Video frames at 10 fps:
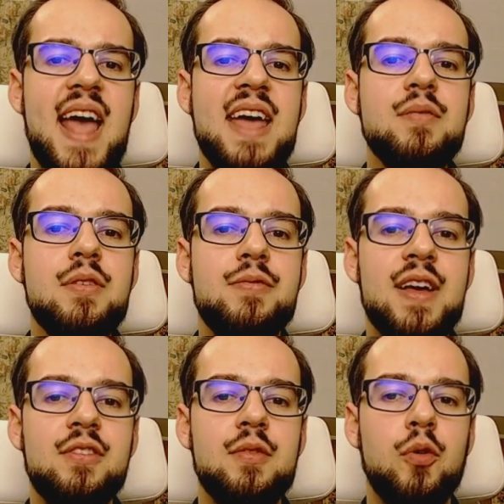of the
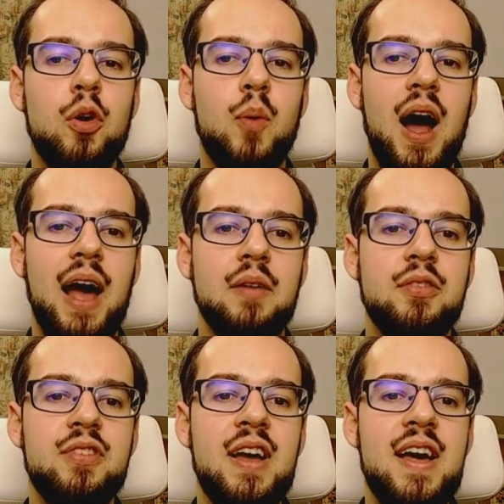festival
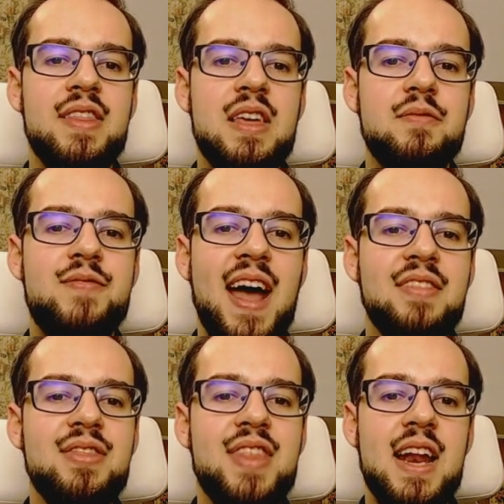arrives, the
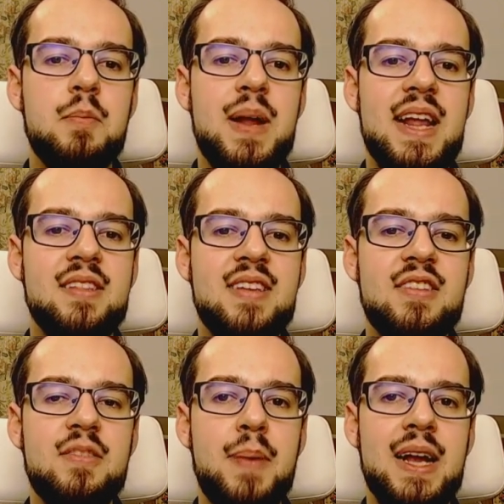event that had been
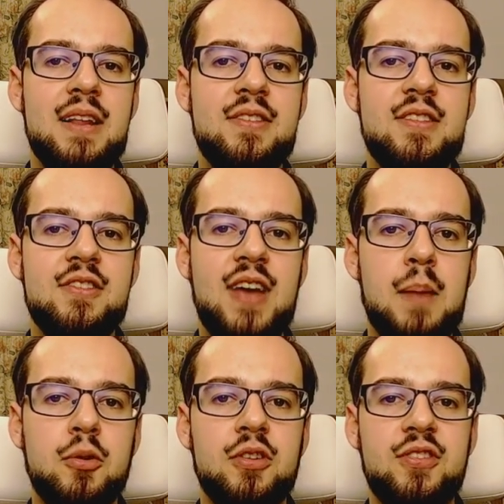anticipated since
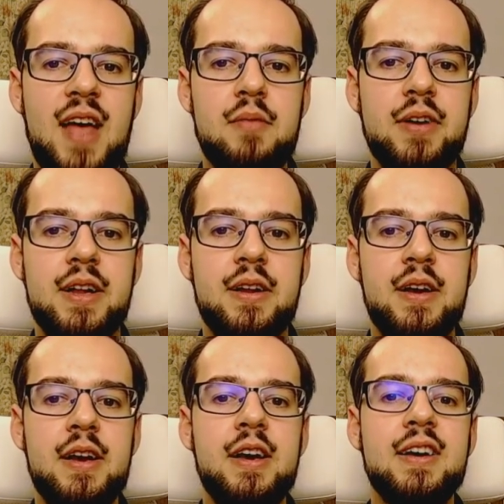chapter 7,
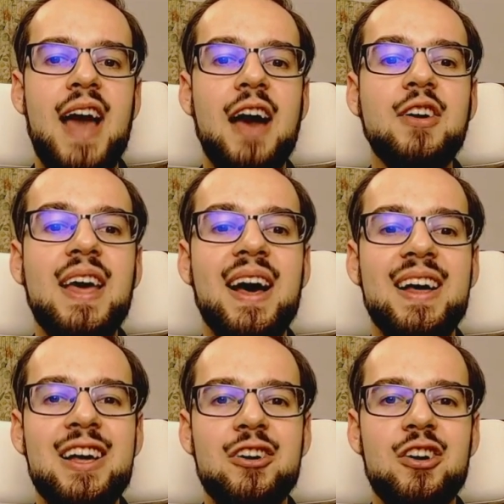Kaguya
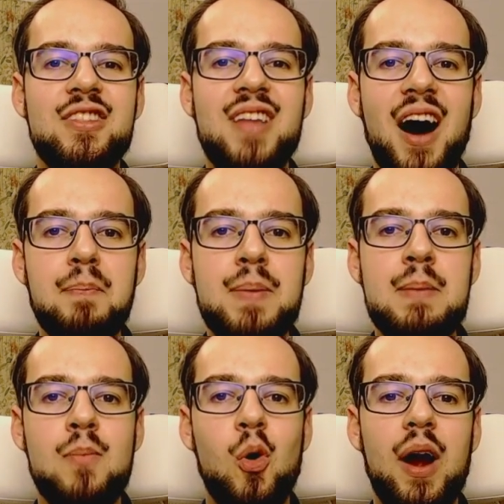could not be
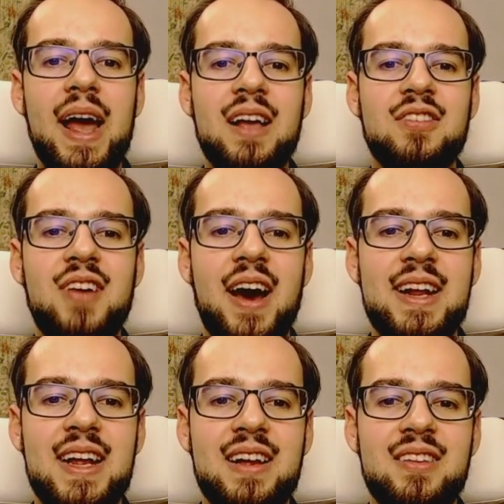more
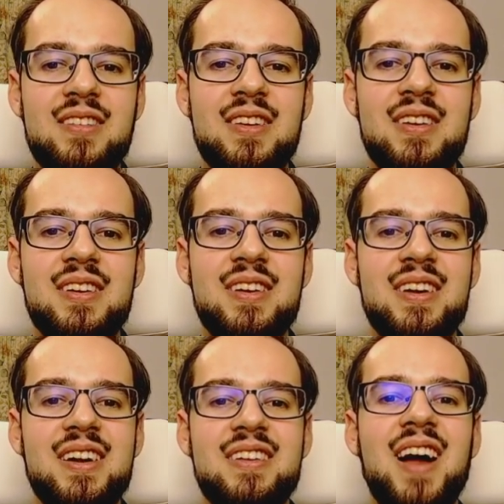excited.
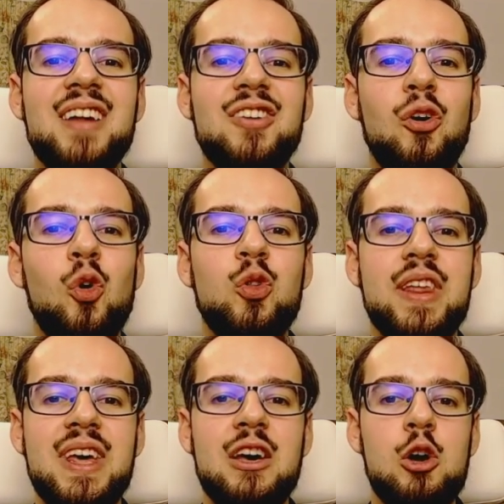Not
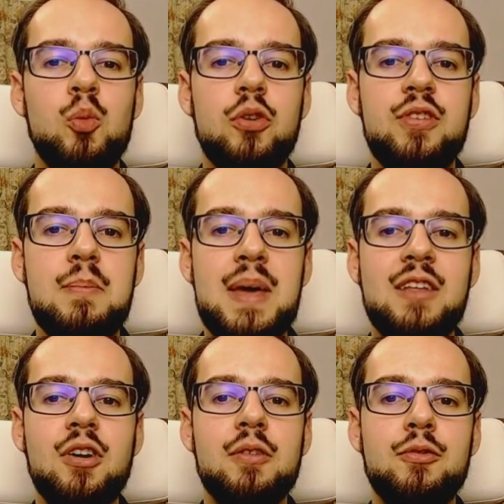only will she meet
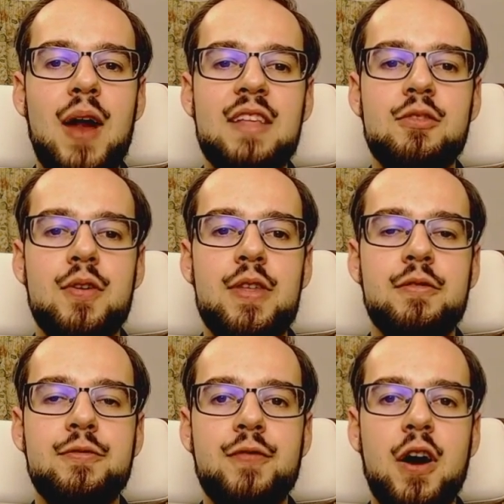her friends for the
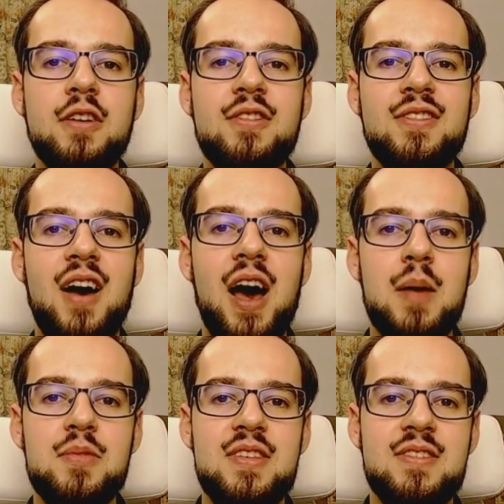first time
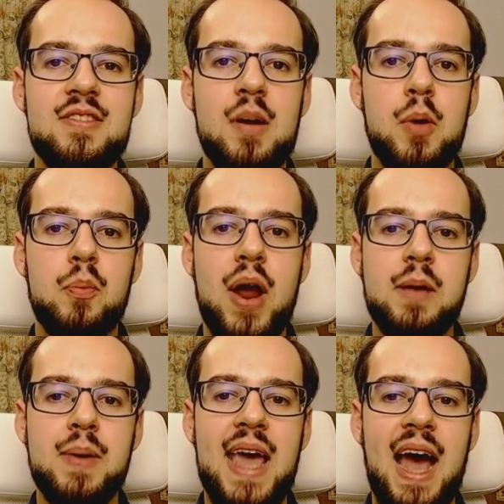since the summer break
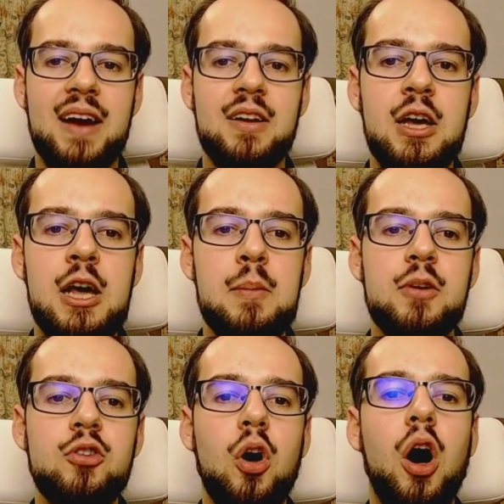began, but
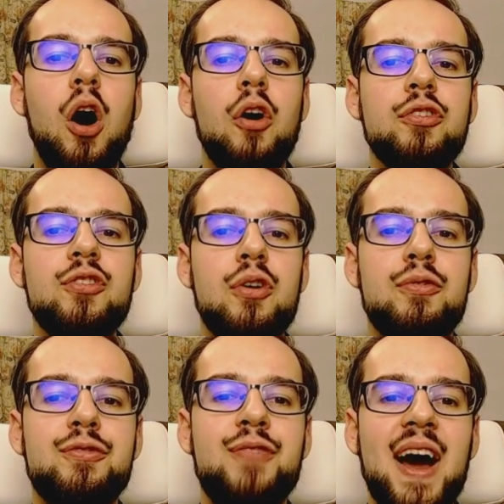she'll also
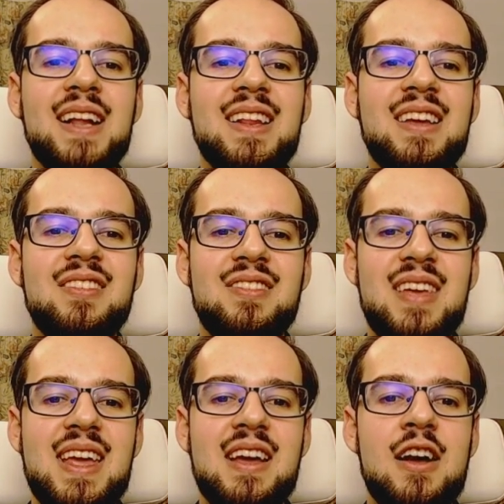finally
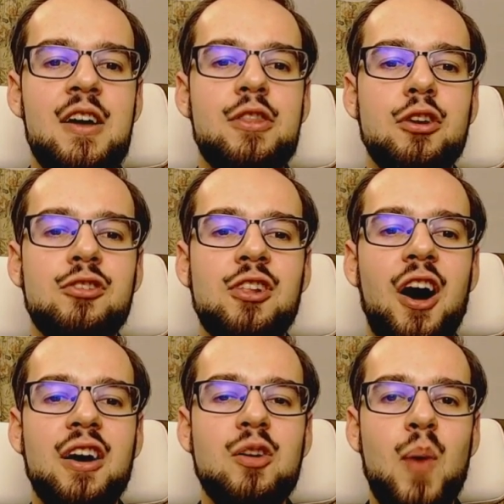see those
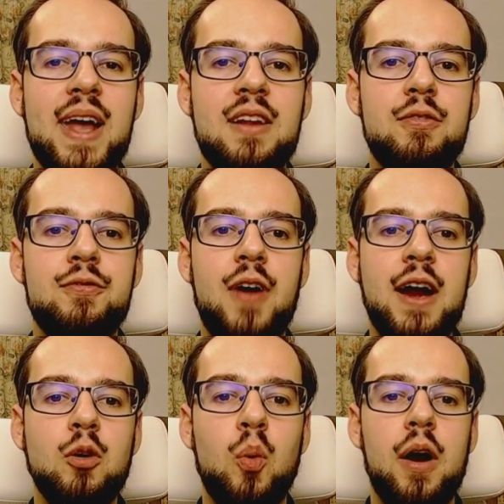long-awaited
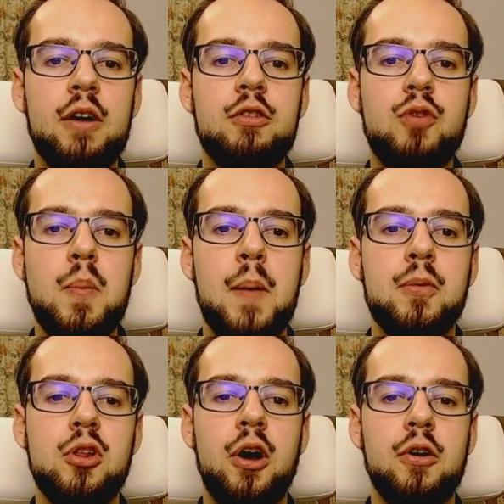fireworks from up
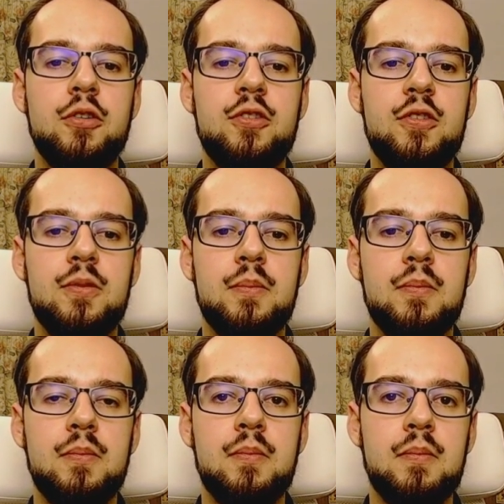close.
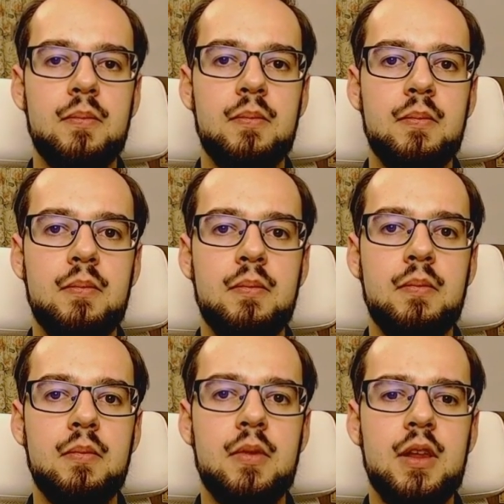
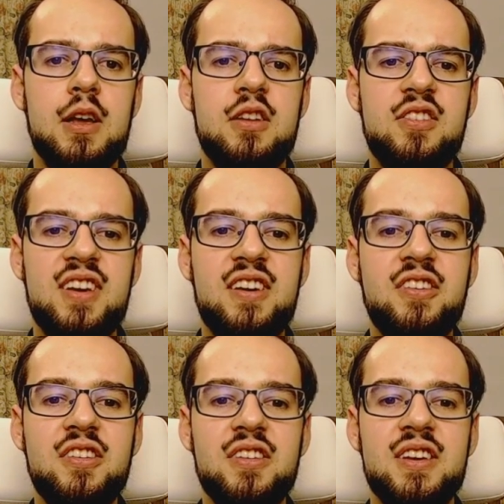Until